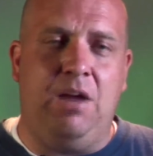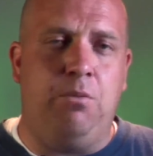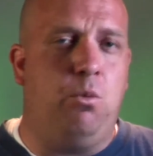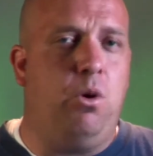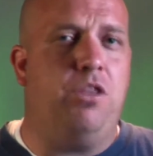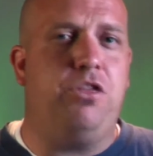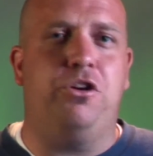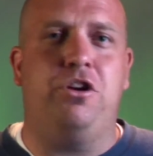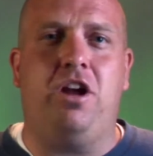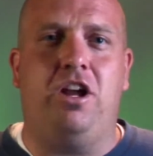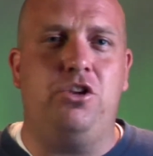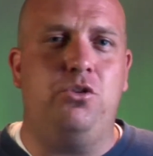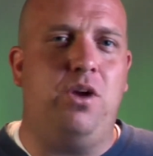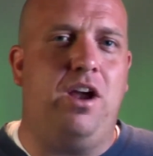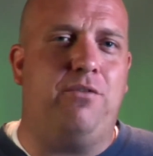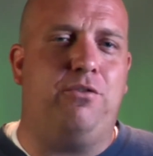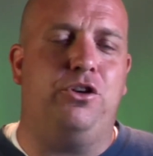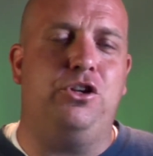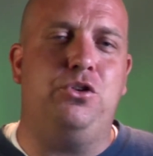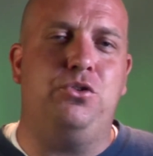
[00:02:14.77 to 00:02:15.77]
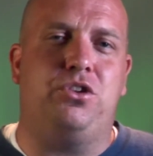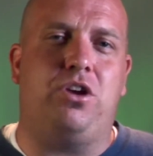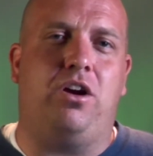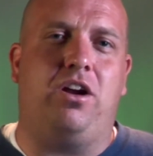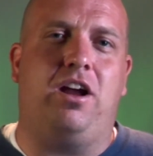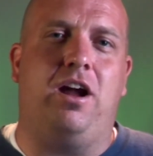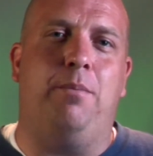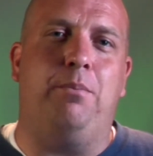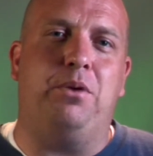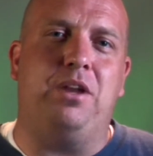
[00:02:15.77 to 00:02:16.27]
whether or not you ever use our
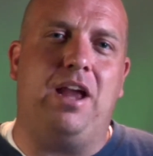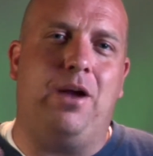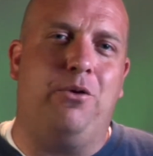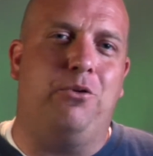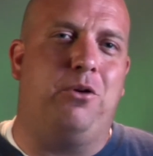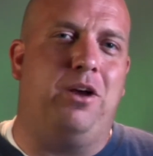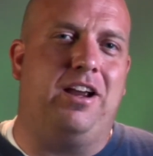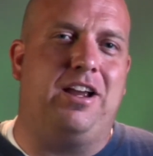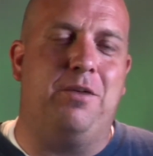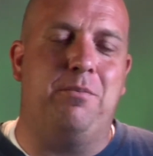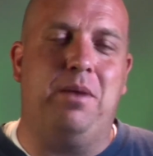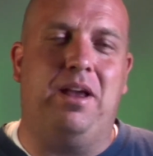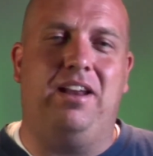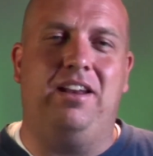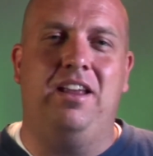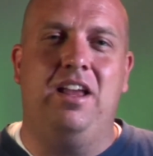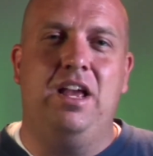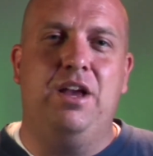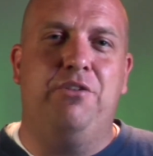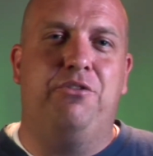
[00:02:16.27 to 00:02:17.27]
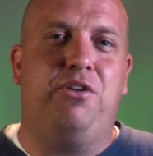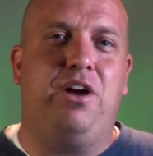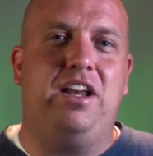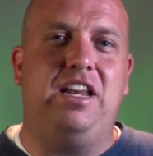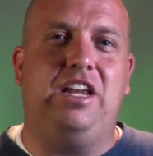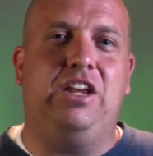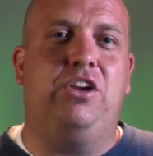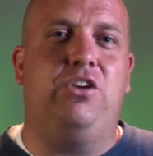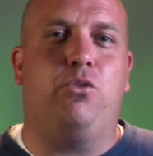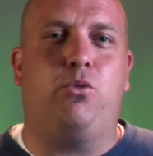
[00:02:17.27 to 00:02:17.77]
company, I would recommend
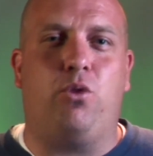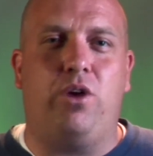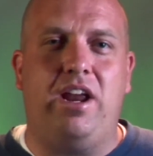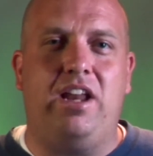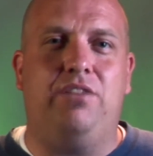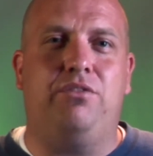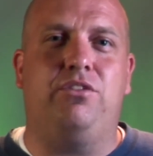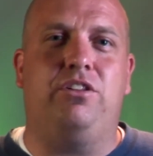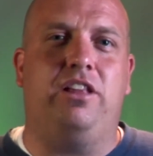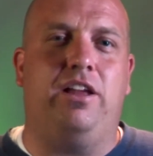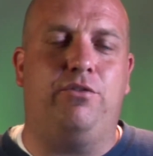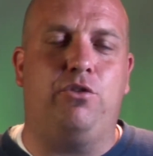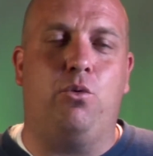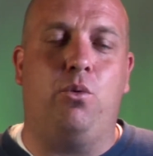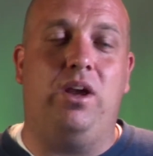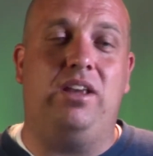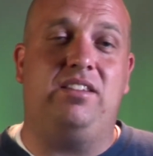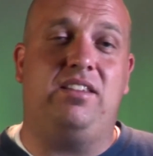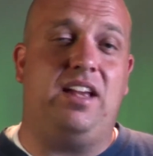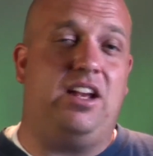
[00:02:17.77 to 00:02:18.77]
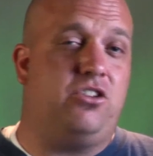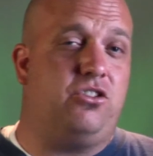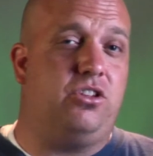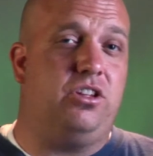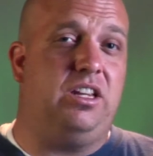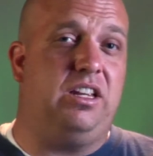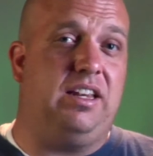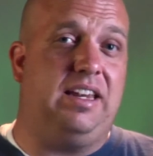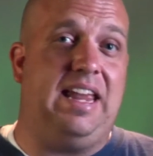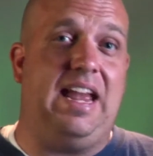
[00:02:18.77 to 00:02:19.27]
finding creative, clever ways to
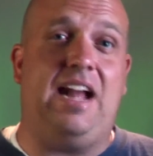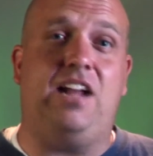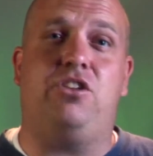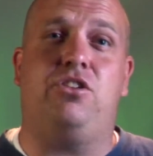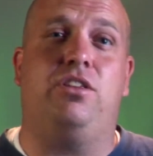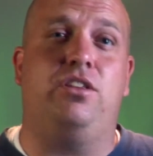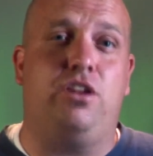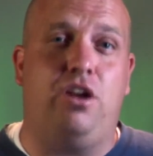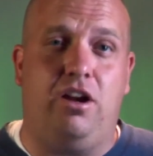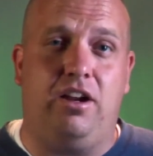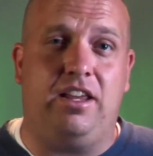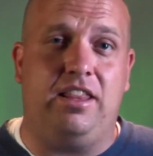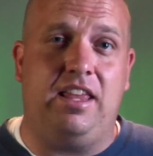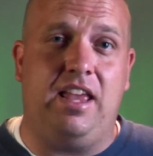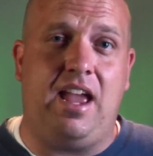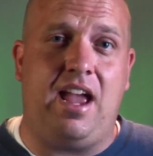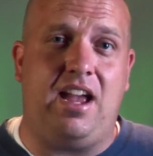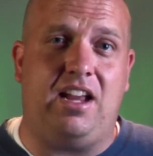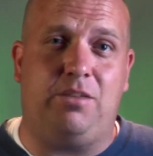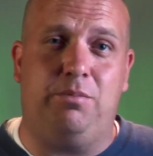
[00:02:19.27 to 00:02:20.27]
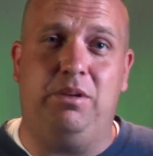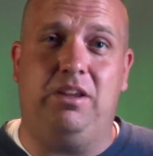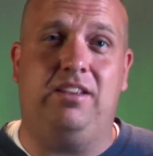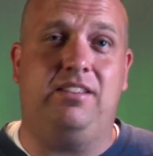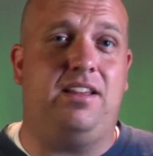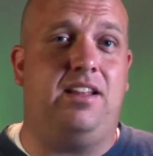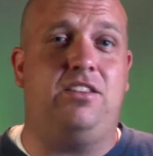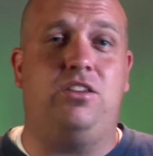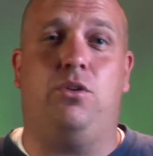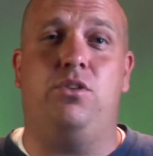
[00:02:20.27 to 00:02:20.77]
actually catch the dog in the act, because
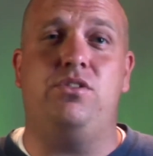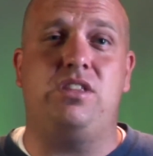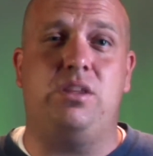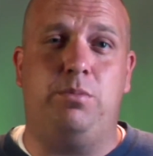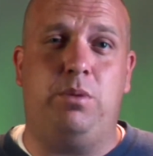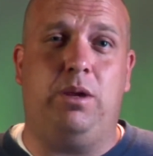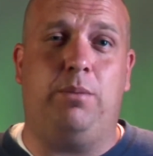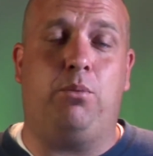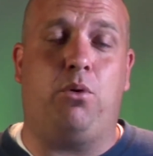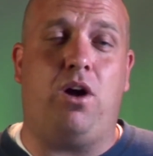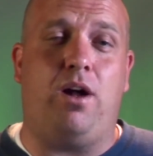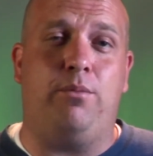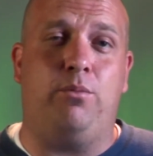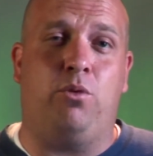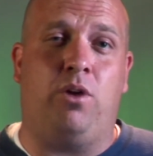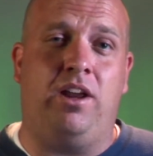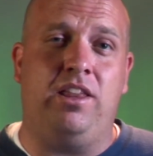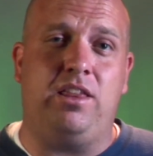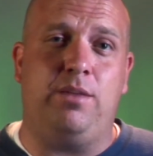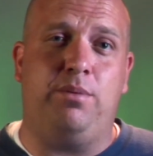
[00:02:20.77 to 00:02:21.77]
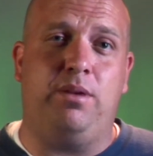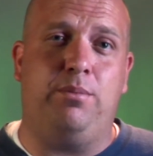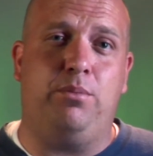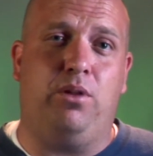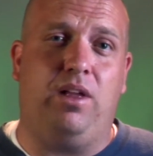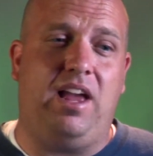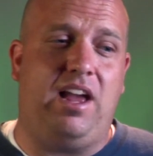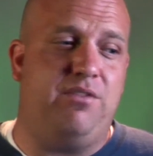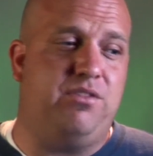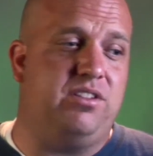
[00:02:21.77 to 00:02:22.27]
that's always the big problem, right, that
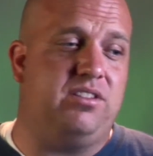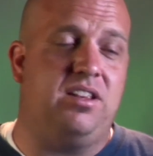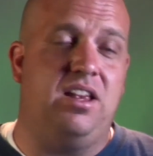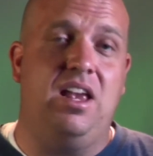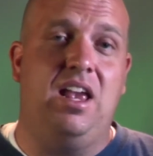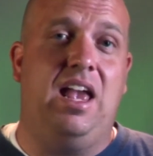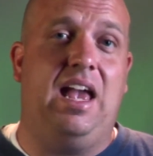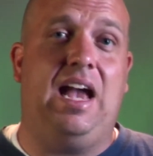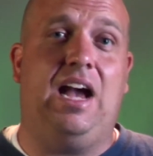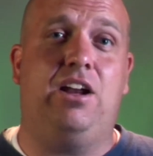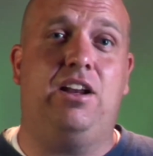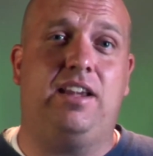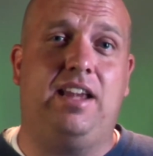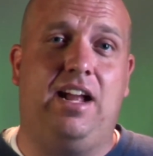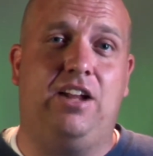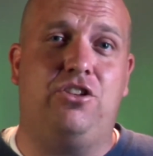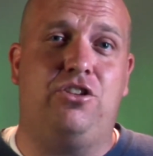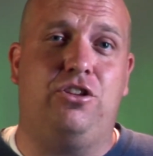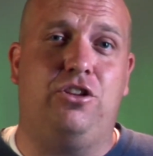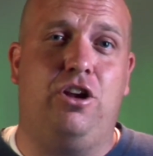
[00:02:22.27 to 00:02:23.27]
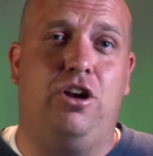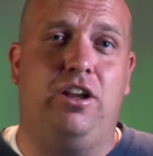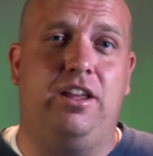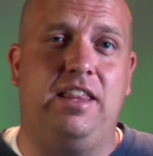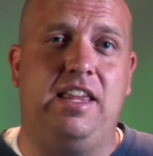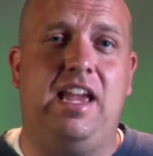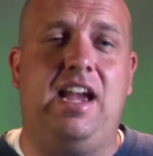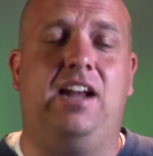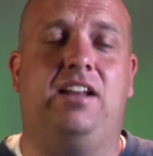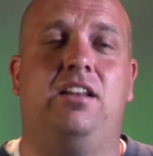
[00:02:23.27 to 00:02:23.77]
people have is how to catch the dog in
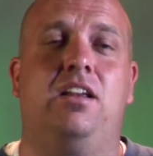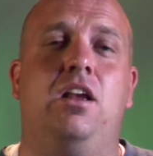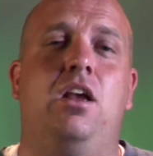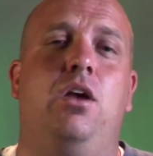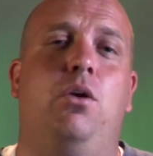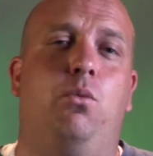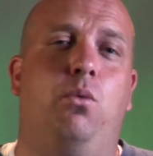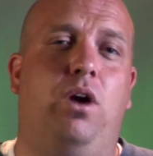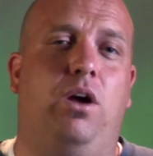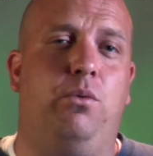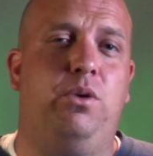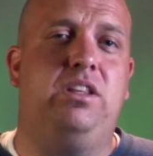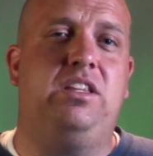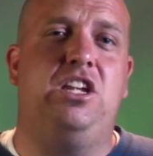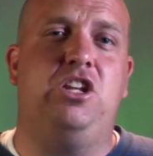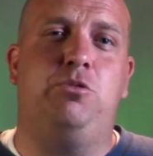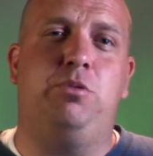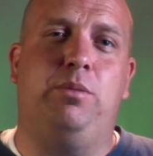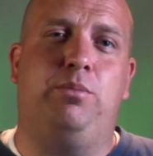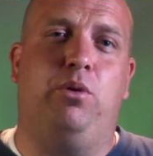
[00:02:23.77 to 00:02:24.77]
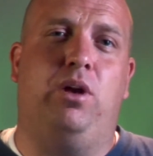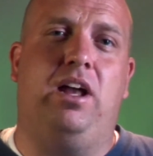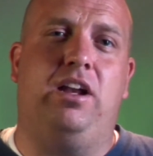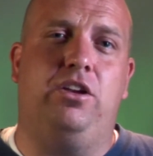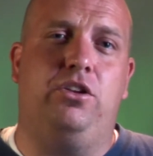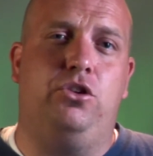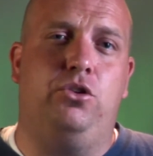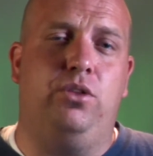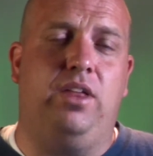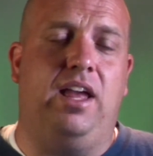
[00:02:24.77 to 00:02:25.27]
the act. Well, we teach people how
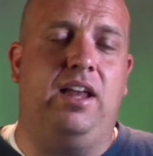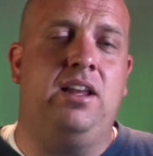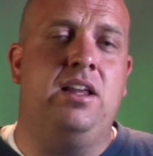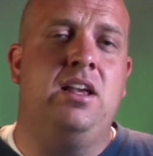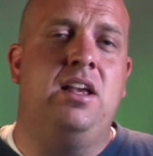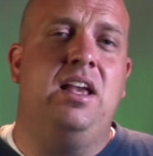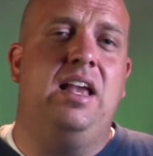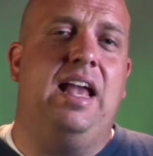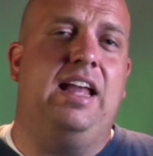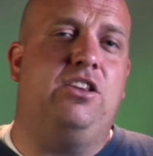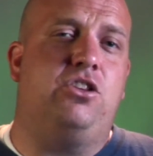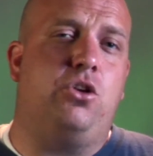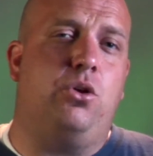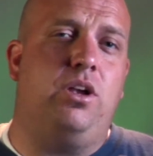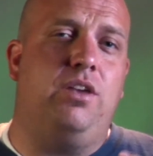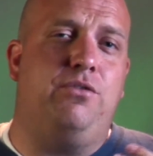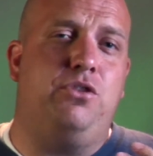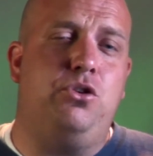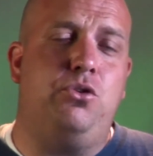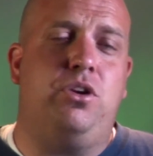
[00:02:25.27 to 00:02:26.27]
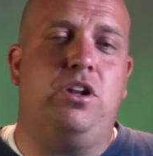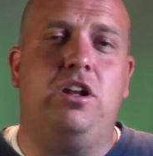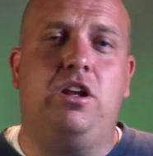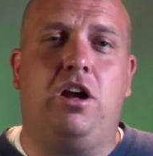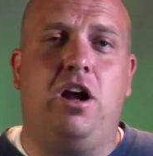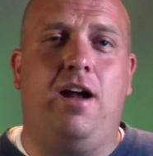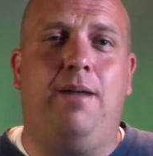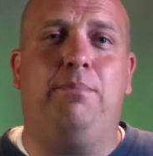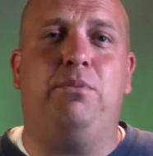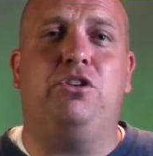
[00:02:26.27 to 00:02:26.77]
to do that. And so if you can
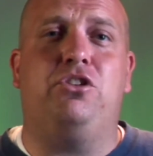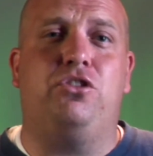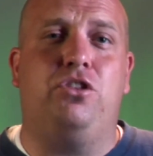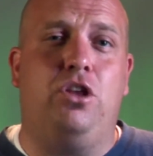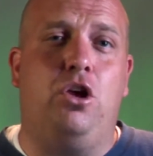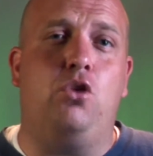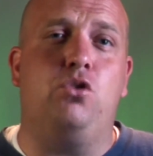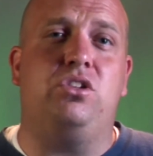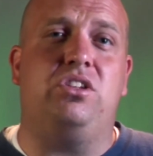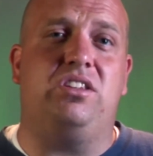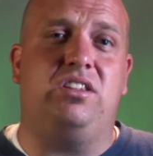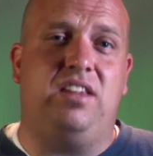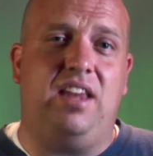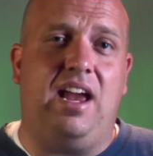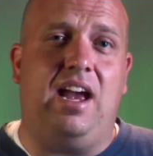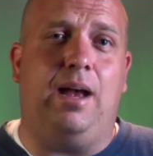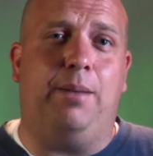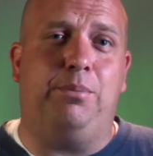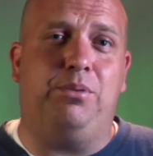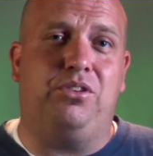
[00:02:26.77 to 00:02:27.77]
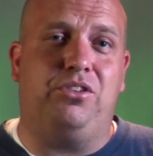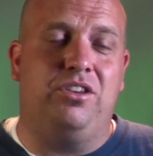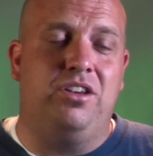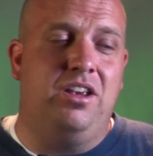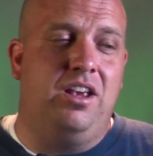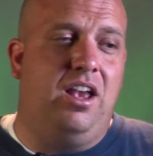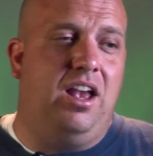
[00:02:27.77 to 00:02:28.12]
accomplish those steps,